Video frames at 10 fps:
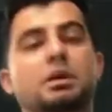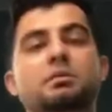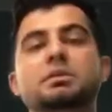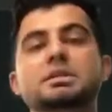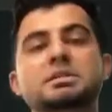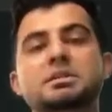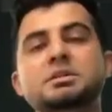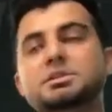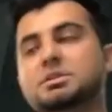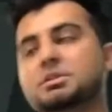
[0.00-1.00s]

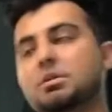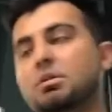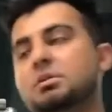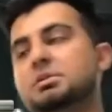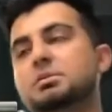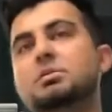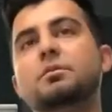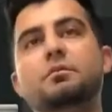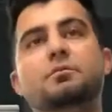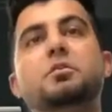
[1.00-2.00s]
research is
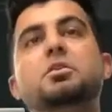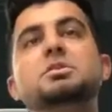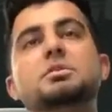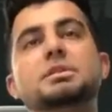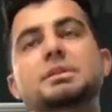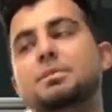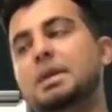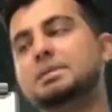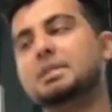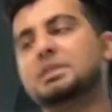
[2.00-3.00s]
also focused on
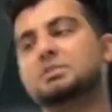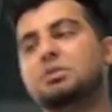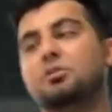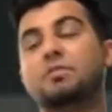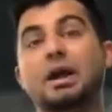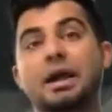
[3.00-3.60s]
supplier selection of